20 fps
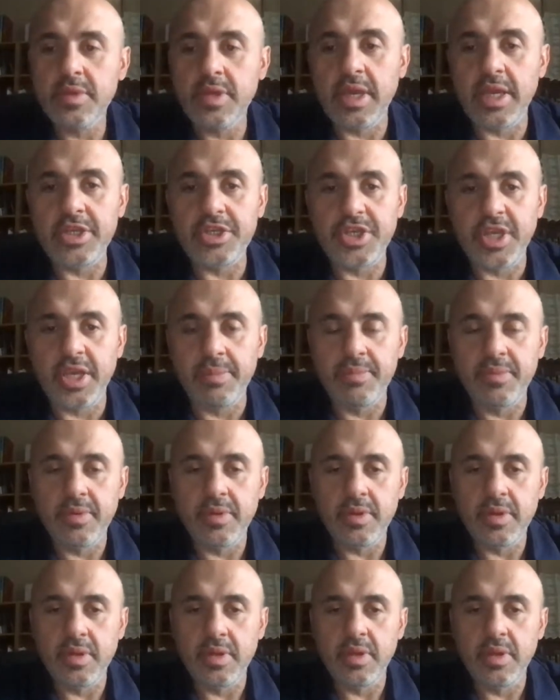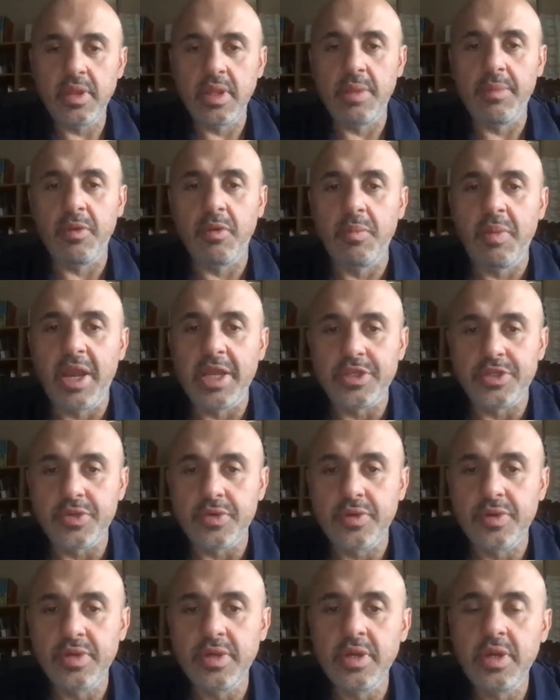Okay, sheep? Let me remind
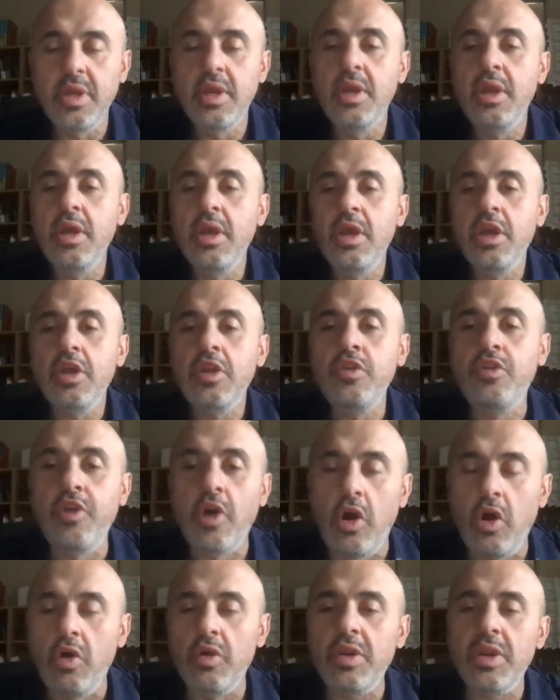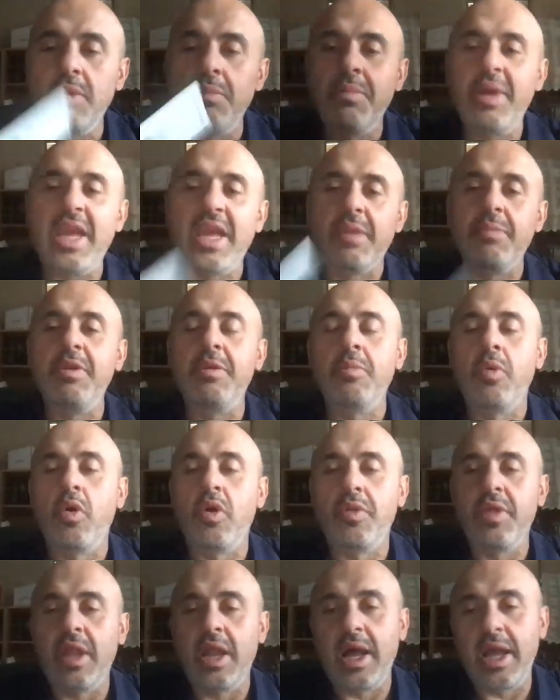you don't make me
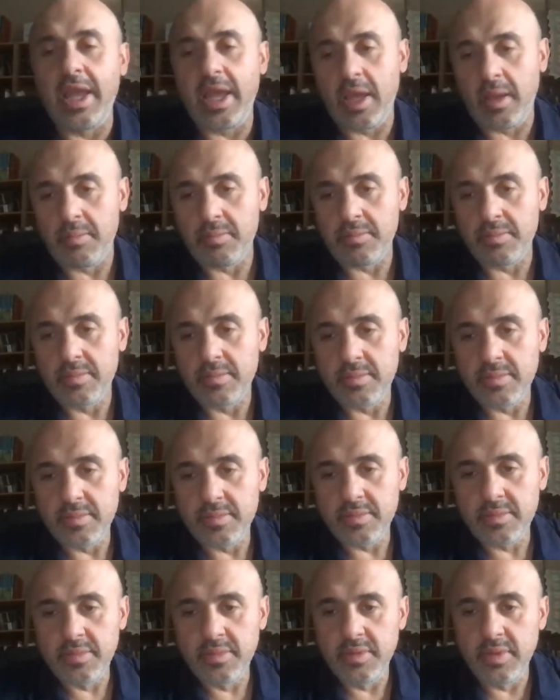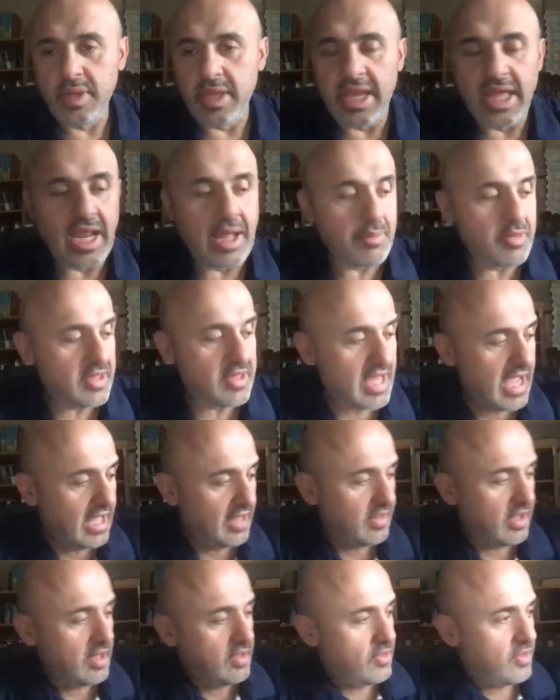more than I am. And I'm
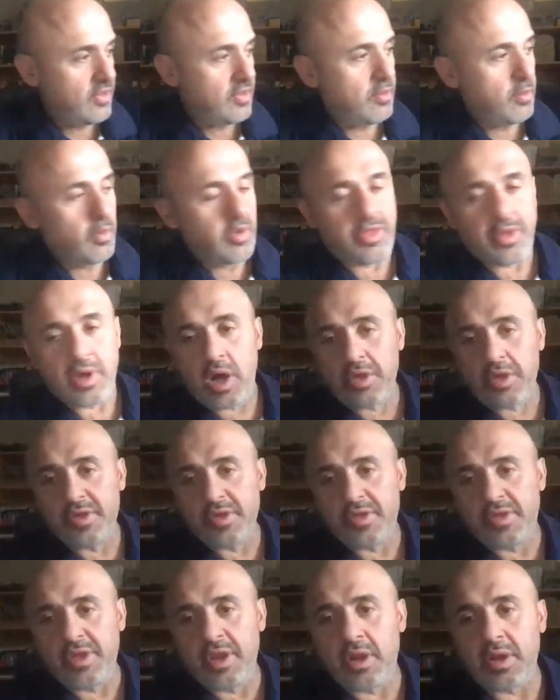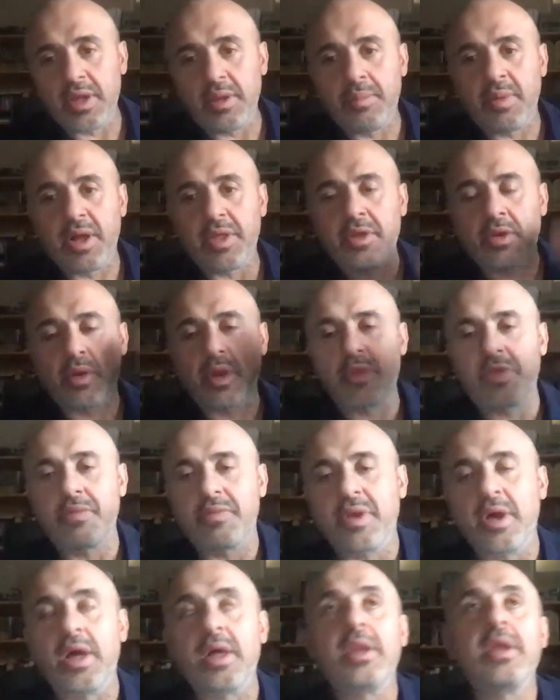saying this with all sincerity by the grace
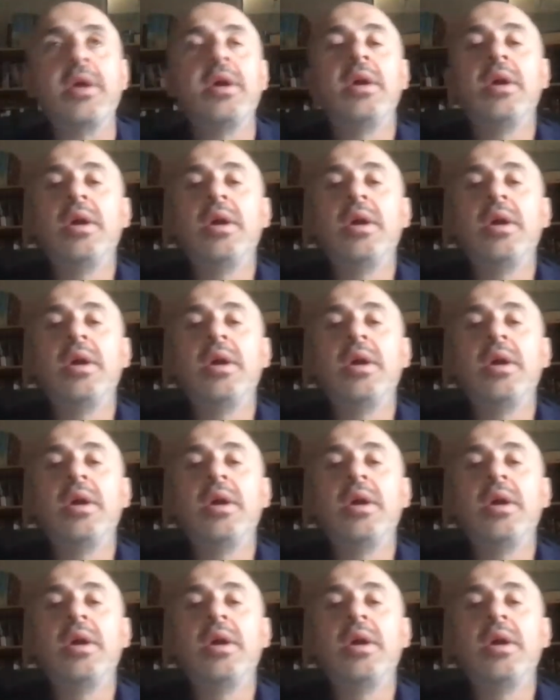of God.